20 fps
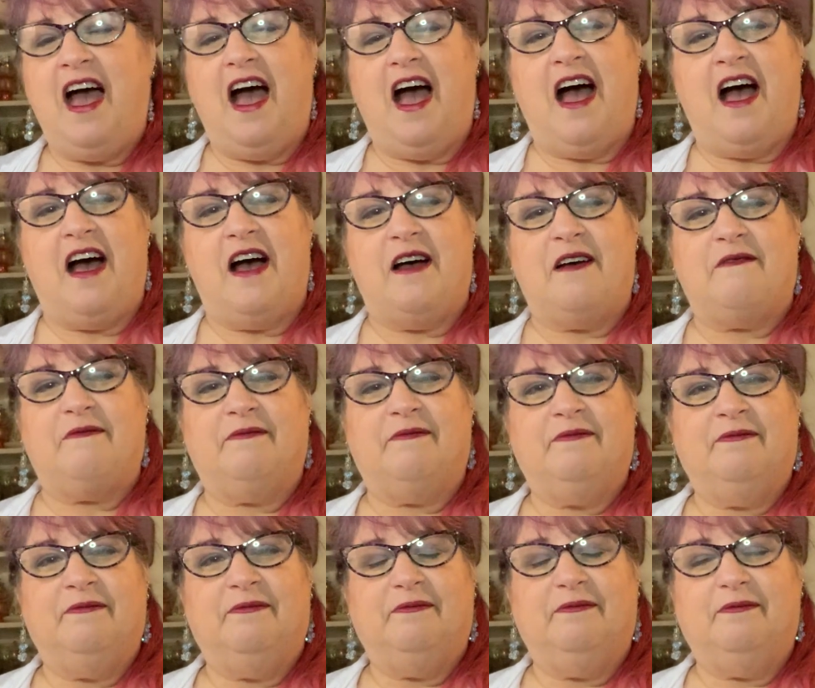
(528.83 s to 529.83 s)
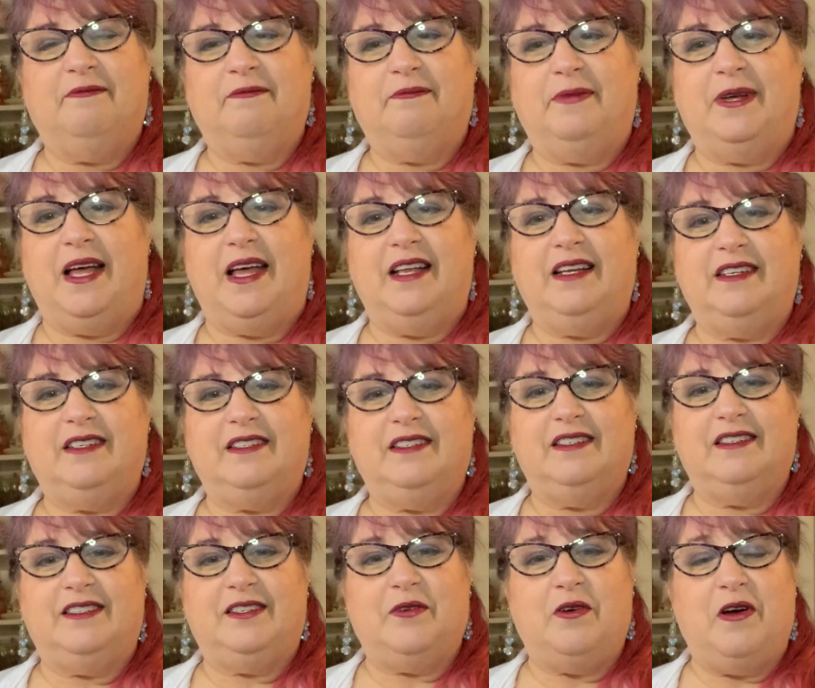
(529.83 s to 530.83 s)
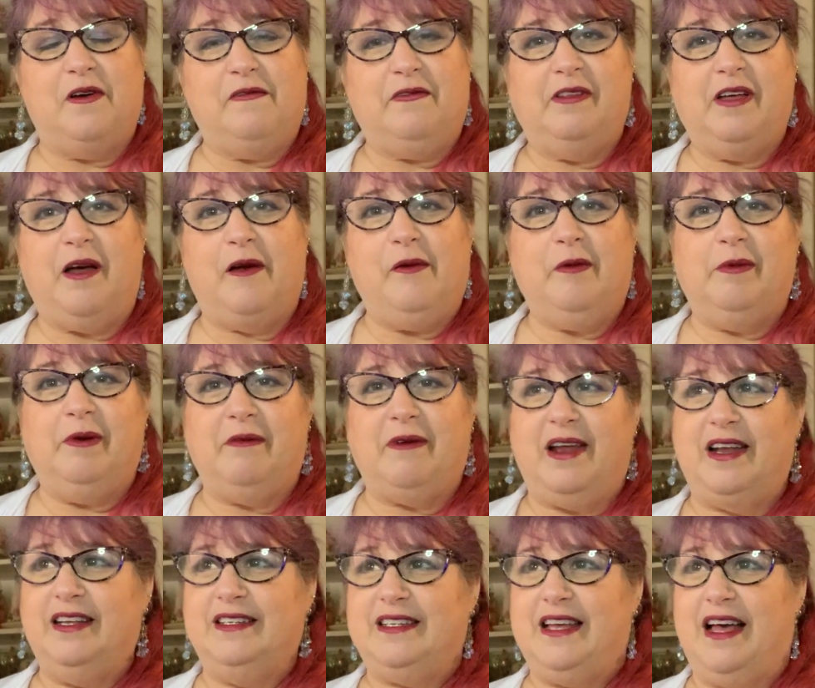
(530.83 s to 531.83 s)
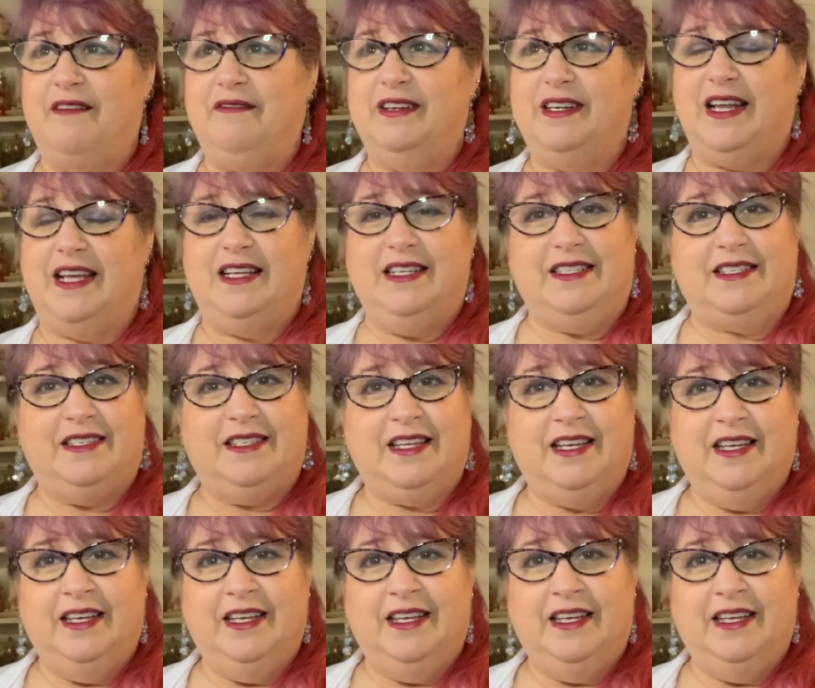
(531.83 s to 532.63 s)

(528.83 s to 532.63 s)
But so hopefully I will be ready to have a nice